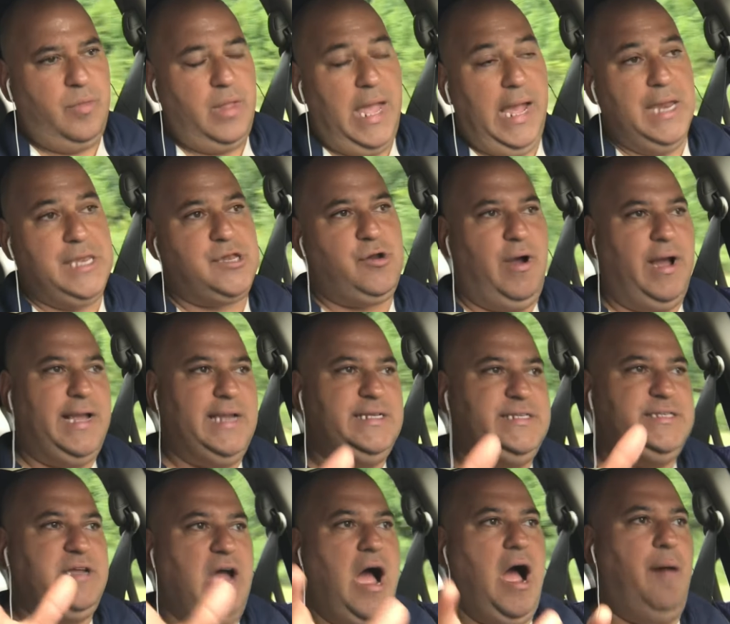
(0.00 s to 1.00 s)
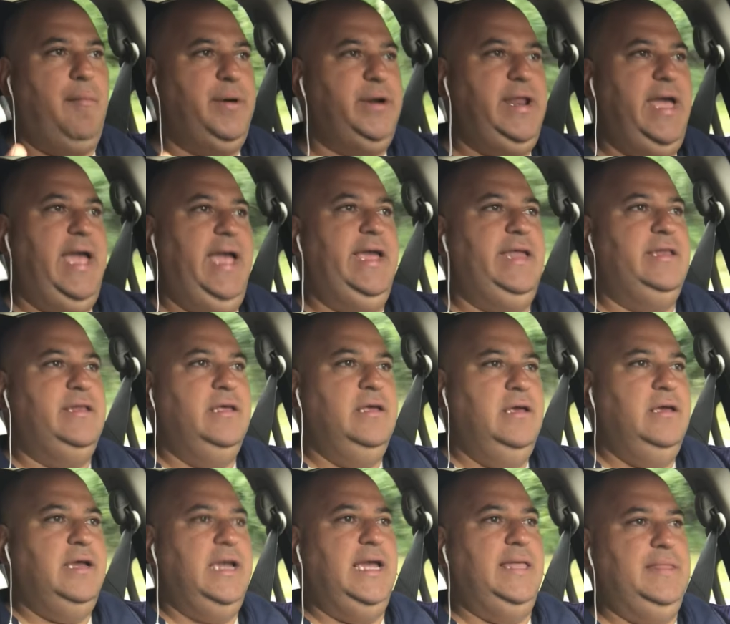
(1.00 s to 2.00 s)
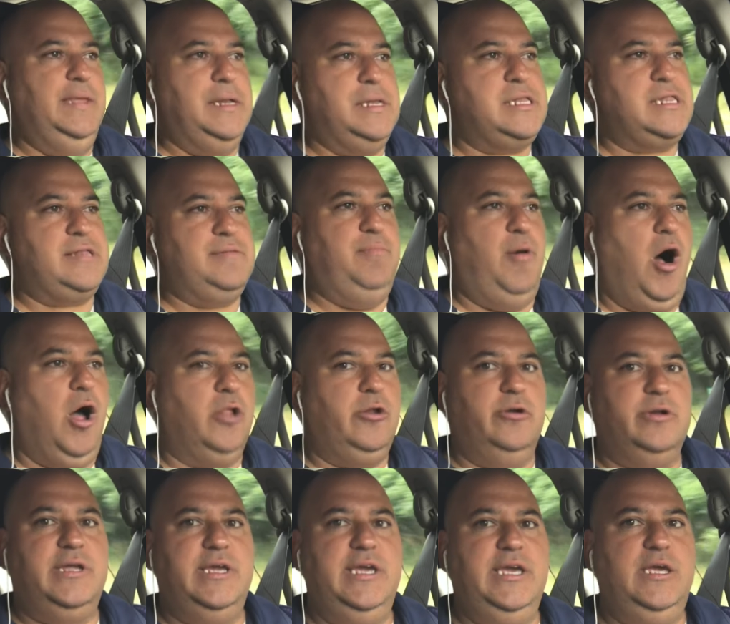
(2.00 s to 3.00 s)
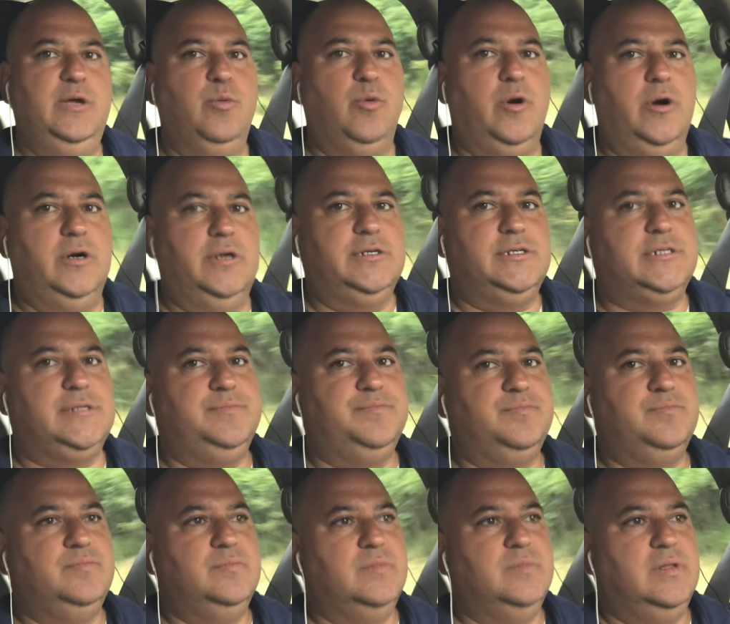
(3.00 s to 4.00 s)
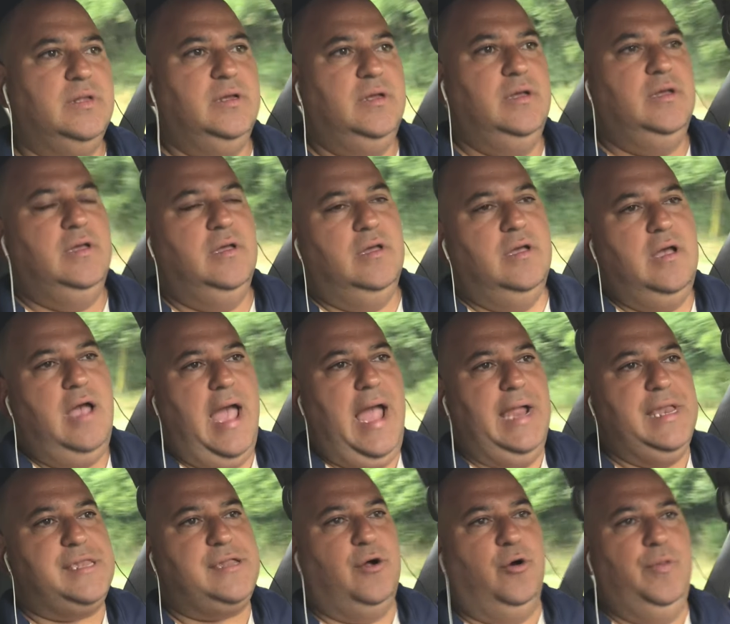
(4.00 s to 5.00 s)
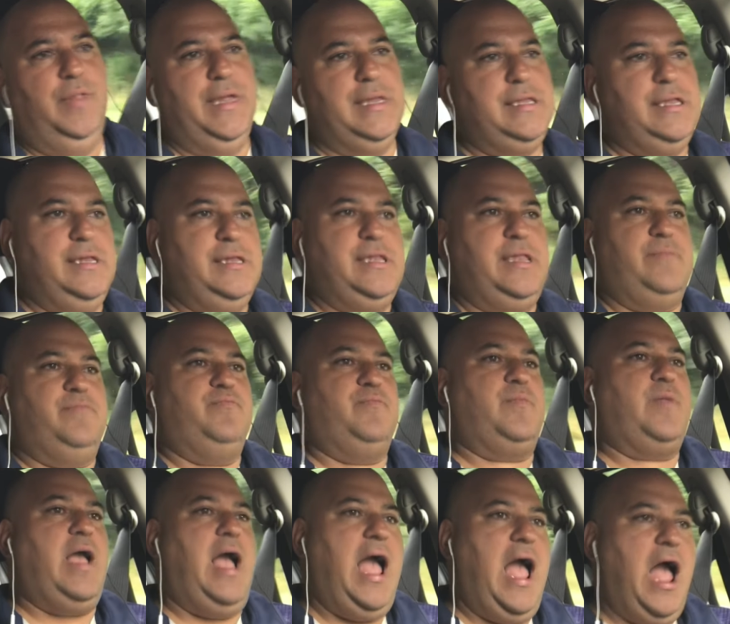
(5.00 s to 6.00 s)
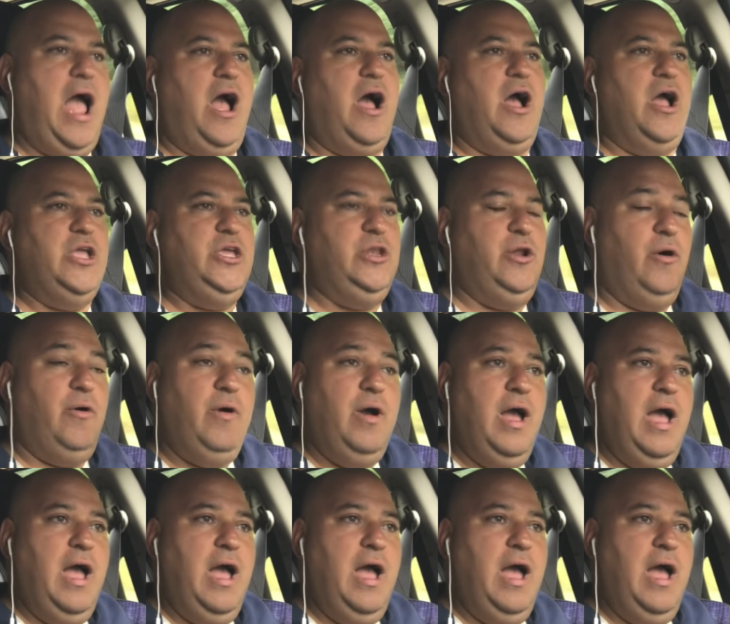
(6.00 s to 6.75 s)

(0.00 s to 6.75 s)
and so I could dominate in these smaller keywords. And so this is how, you know,